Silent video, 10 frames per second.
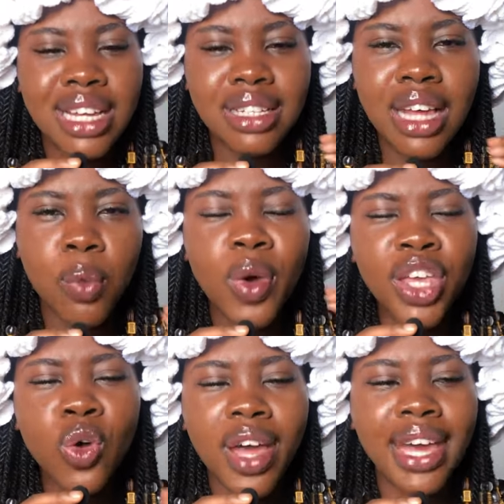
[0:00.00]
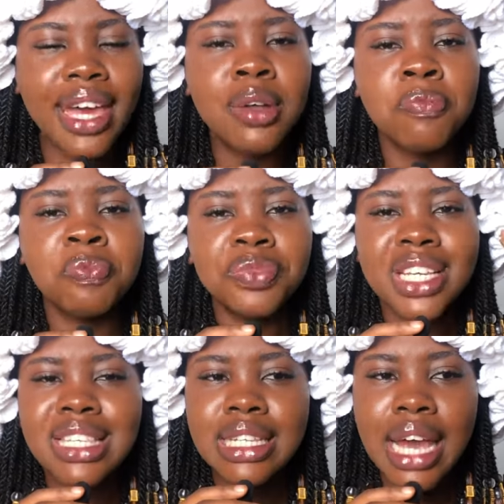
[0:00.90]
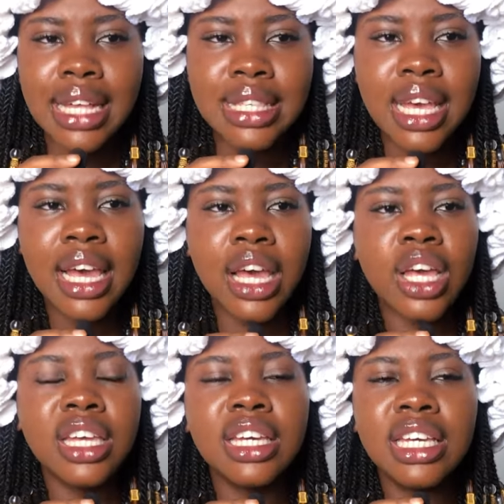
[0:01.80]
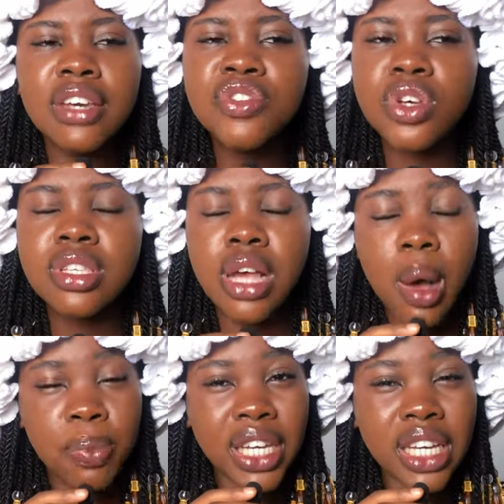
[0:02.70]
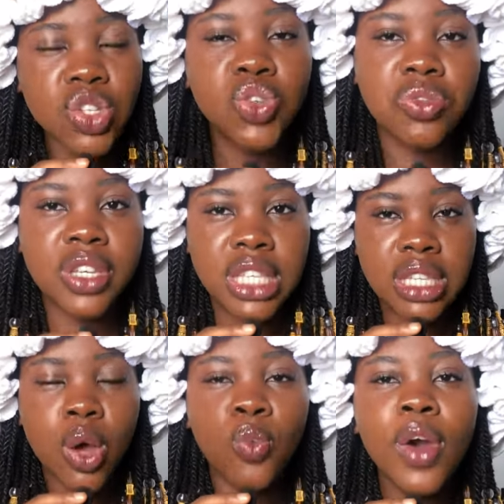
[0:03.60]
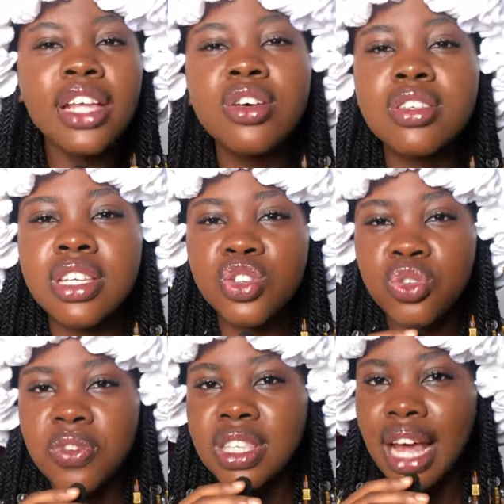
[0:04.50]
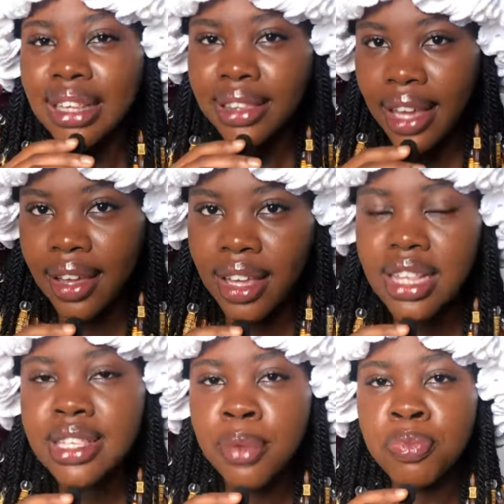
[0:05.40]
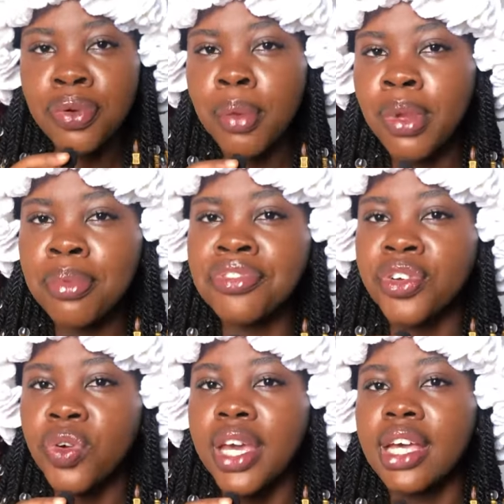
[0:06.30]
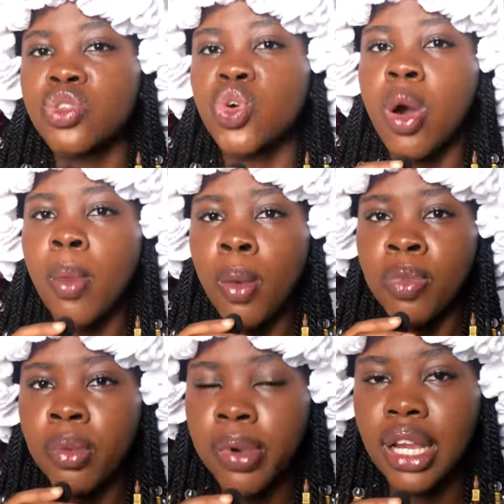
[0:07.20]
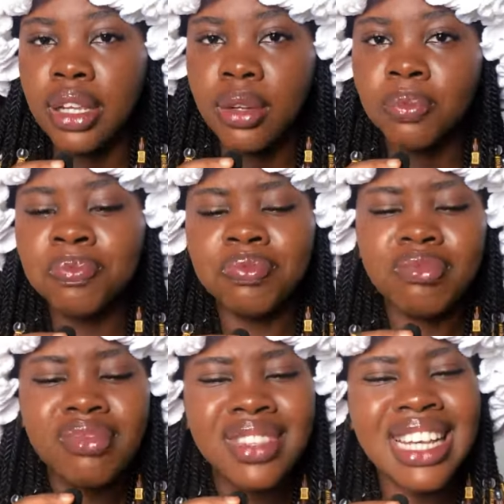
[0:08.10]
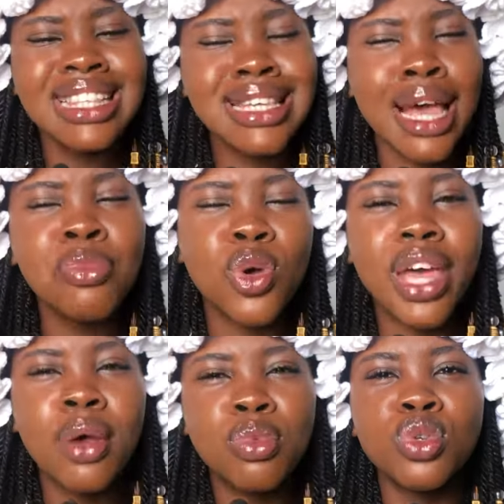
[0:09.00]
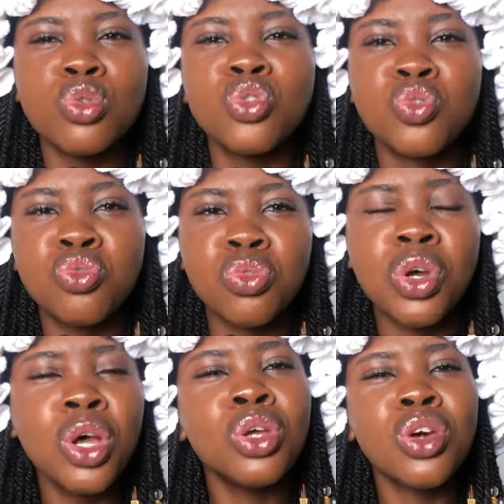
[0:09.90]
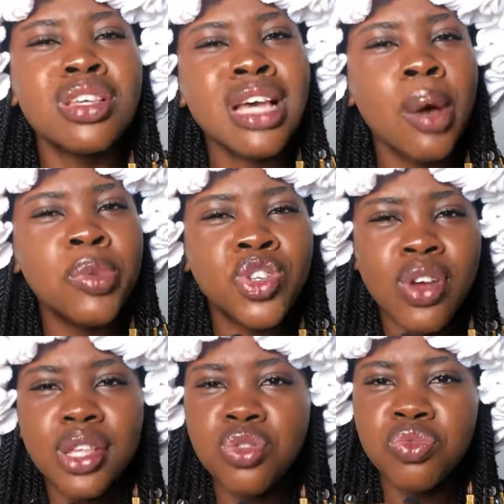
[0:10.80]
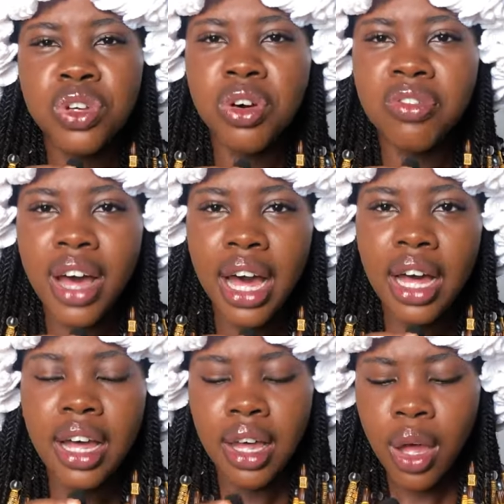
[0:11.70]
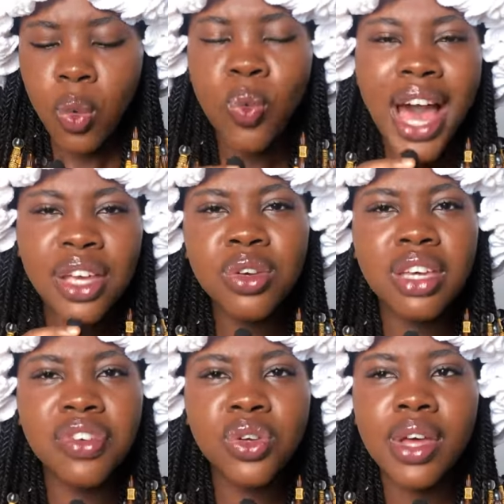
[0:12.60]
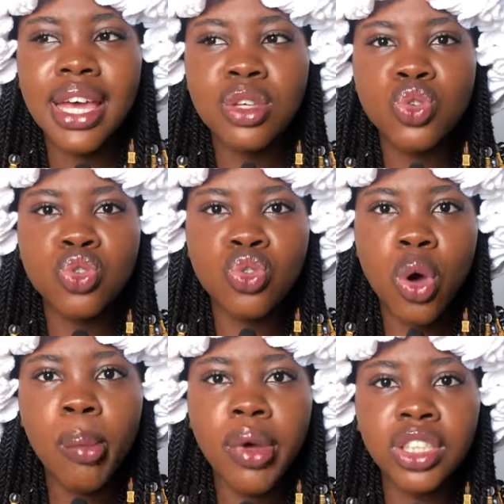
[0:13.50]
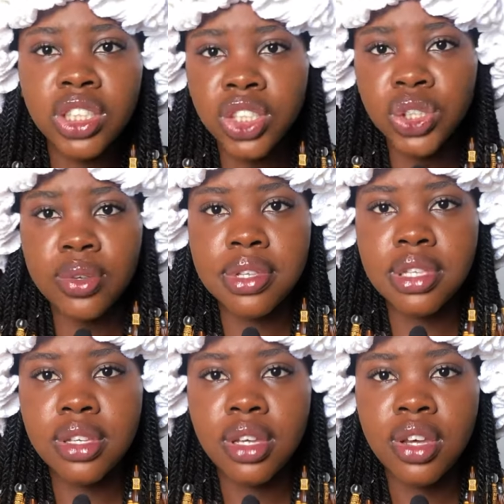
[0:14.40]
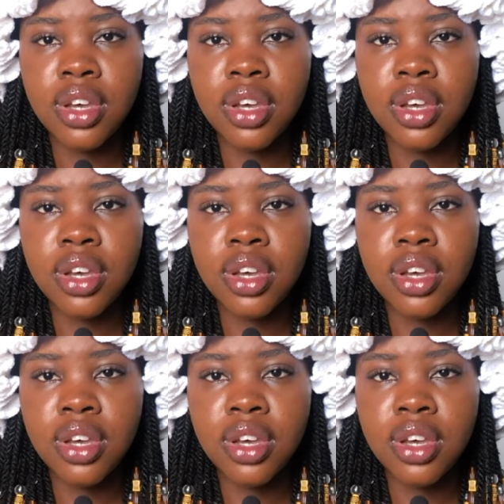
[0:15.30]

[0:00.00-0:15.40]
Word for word: said it that when your hair is tight, it gives your scalp injuries. When those injuries are there, it's a problem for your hair to come out properly. The time your hair will use to grow, your scalp is trying to recover. Why are you giving your hair so much issues?